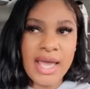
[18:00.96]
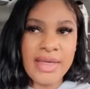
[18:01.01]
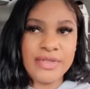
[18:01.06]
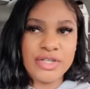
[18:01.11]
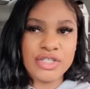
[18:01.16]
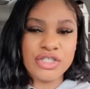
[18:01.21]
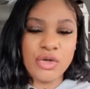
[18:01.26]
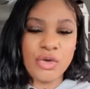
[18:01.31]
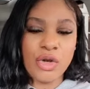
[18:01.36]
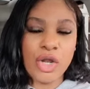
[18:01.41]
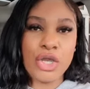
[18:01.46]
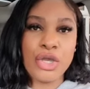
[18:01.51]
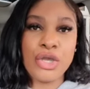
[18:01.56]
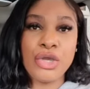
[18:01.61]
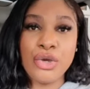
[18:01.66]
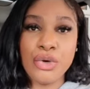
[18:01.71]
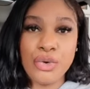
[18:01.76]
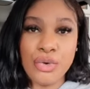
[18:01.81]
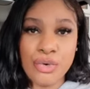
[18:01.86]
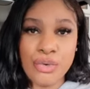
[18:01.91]
There's no like
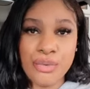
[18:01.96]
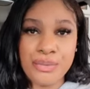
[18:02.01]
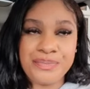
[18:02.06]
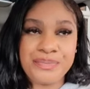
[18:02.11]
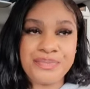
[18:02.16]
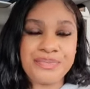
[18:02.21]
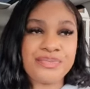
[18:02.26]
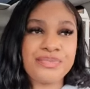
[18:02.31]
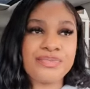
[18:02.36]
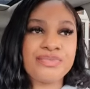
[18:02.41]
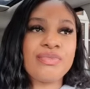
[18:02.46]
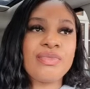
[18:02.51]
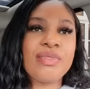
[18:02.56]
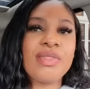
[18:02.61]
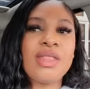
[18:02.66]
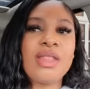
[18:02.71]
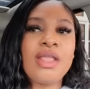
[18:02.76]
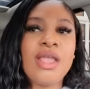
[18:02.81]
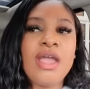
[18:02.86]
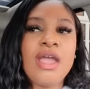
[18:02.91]
cure.
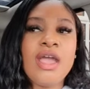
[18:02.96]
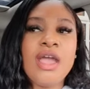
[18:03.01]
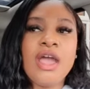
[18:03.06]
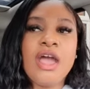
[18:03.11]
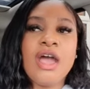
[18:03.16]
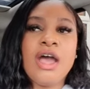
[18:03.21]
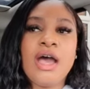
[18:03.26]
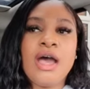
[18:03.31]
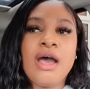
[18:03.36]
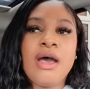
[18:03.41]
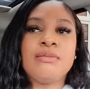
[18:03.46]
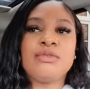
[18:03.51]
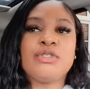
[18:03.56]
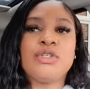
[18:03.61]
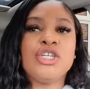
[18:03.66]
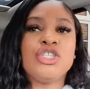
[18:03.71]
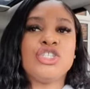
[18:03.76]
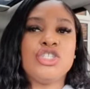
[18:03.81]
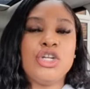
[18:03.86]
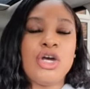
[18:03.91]
Um, so
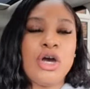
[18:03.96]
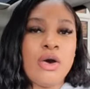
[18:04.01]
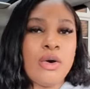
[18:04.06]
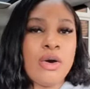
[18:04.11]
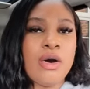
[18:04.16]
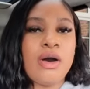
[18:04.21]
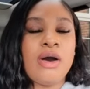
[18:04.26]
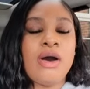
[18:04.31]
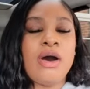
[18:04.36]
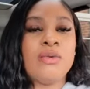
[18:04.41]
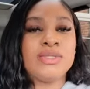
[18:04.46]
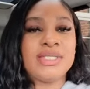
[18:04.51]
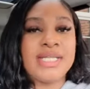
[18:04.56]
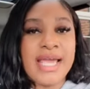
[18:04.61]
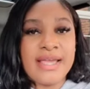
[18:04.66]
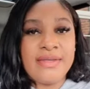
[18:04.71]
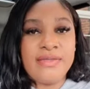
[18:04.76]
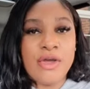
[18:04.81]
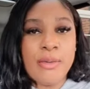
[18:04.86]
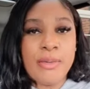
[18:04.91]
as you know, I was
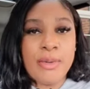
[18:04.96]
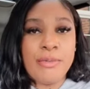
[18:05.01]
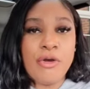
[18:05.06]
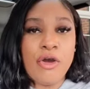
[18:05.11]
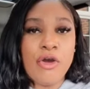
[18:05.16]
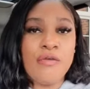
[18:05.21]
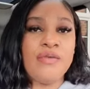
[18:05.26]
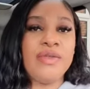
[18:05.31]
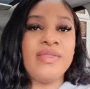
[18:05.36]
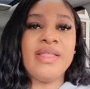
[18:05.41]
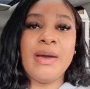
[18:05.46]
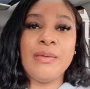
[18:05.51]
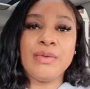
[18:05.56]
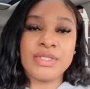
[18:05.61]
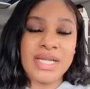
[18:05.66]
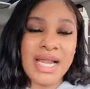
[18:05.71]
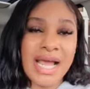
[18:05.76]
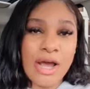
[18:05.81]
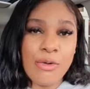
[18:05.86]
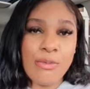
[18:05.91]
taking the ibuprofen, that
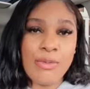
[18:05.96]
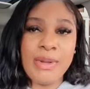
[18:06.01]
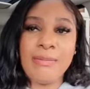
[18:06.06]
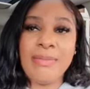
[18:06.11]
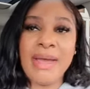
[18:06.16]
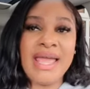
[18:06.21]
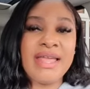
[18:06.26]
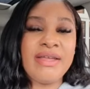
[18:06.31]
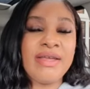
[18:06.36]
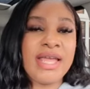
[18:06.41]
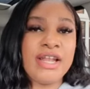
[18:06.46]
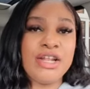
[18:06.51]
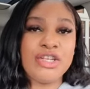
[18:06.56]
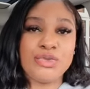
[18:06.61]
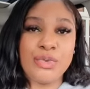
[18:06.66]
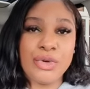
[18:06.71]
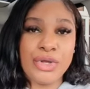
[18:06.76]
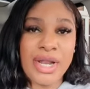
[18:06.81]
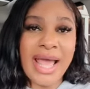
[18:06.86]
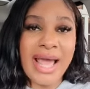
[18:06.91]
wasn't helping. Painkillers
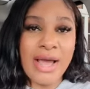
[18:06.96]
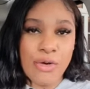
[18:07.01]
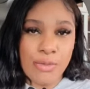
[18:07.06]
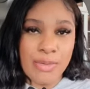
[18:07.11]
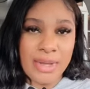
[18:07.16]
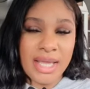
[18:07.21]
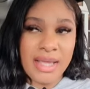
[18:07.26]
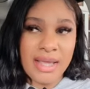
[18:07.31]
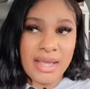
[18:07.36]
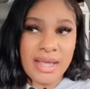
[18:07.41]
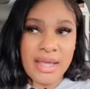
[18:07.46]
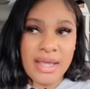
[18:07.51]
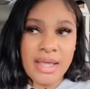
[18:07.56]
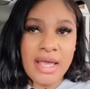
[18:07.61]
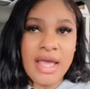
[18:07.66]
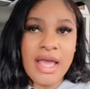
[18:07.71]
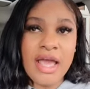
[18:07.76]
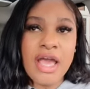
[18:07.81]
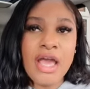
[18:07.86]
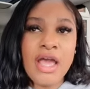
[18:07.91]
weren't helping.
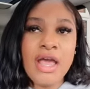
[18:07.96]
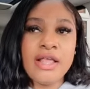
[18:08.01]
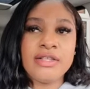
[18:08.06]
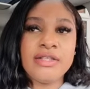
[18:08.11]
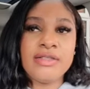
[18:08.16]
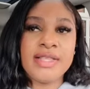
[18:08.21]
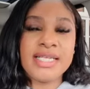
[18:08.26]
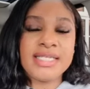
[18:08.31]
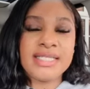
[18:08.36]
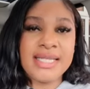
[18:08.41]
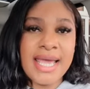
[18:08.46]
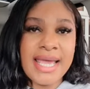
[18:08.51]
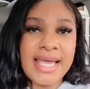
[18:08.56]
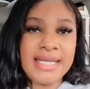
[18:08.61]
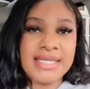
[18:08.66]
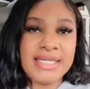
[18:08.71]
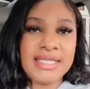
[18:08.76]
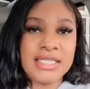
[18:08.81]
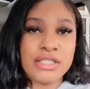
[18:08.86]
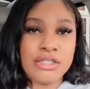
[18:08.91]
This
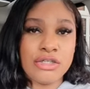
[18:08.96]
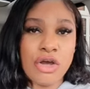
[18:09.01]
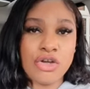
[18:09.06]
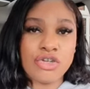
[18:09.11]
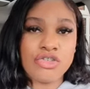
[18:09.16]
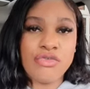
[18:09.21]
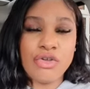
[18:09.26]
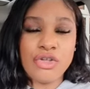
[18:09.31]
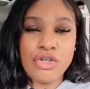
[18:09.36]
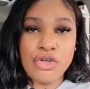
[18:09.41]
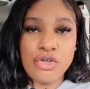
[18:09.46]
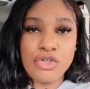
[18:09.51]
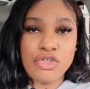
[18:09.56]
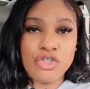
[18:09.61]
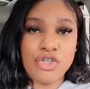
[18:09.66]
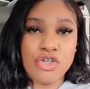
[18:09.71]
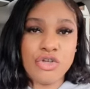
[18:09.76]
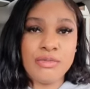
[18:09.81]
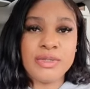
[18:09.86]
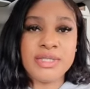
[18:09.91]
lady, this doctor on
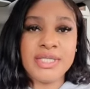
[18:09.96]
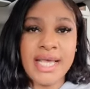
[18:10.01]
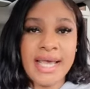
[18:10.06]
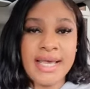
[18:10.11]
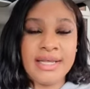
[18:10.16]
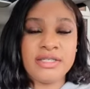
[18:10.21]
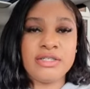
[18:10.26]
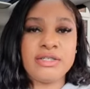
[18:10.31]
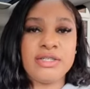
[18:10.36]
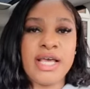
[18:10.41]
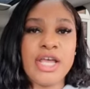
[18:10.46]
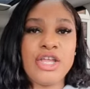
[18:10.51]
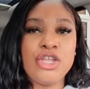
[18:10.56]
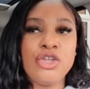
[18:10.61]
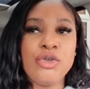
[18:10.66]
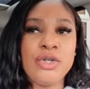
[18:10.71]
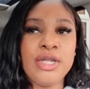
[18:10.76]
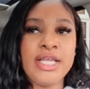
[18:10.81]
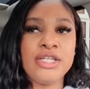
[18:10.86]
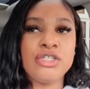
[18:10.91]
YouTube said that
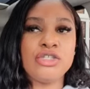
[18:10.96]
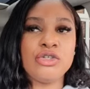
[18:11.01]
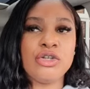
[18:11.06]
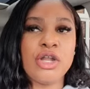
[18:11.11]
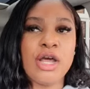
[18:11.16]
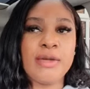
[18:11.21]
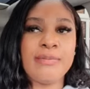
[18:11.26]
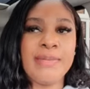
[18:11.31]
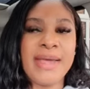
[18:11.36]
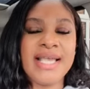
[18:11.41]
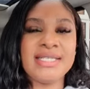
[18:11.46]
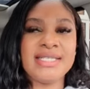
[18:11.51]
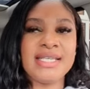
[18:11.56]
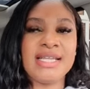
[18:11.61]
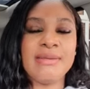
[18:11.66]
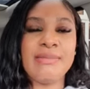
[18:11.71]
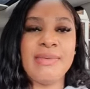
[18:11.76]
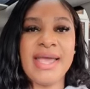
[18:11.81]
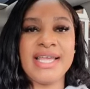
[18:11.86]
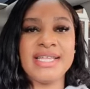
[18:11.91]
you need to like
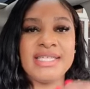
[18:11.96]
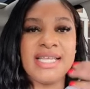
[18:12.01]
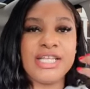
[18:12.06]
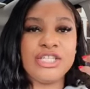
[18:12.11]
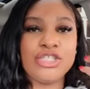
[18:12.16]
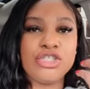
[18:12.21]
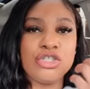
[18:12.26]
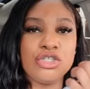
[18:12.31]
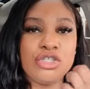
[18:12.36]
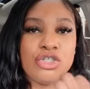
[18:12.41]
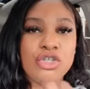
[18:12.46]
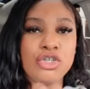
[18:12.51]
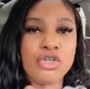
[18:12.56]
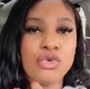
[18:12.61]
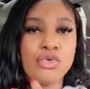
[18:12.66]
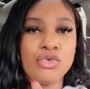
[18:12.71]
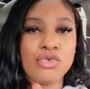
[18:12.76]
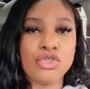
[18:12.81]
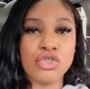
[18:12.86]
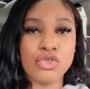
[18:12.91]
basically pay attention to
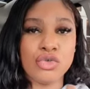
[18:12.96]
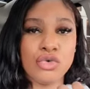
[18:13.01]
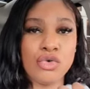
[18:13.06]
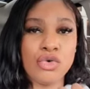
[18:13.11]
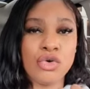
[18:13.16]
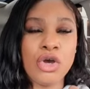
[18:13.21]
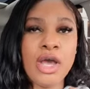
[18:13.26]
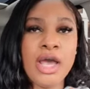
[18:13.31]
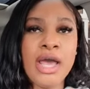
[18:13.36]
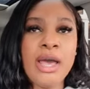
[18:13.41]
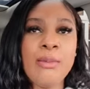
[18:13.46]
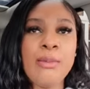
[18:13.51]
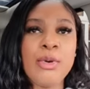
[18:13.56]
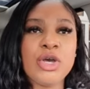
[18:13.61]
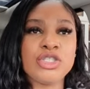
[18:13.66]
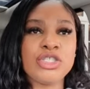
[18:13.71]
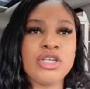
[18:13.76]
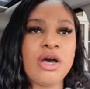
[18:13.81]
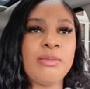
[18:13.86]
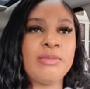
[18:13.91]
your jaw
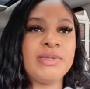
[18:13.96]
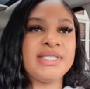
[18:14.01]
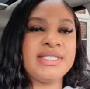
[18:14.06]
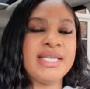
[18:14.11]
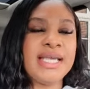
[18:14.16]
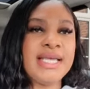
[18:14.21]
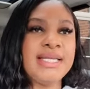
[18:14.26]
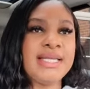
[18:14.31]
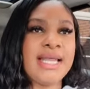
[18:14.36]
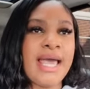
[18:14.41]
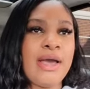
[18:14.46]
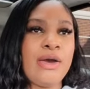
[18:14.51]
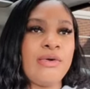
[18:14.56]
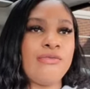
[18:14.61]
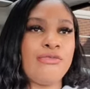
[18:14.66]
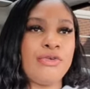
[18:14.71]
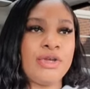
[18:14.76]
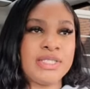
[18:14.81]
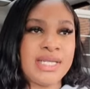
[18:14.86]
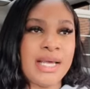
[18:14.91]
because I'll be sitting
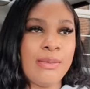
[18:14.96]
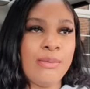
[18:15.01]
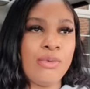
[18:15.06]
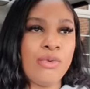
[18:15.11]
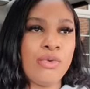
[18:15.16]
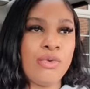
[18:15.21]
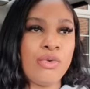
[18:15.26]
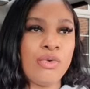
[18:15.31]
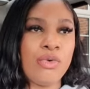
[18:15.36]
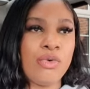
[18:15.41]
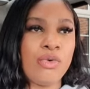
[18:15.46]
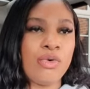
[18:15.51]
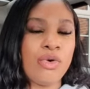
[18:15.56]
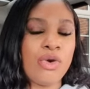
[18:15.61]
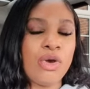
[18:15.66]
down, for example,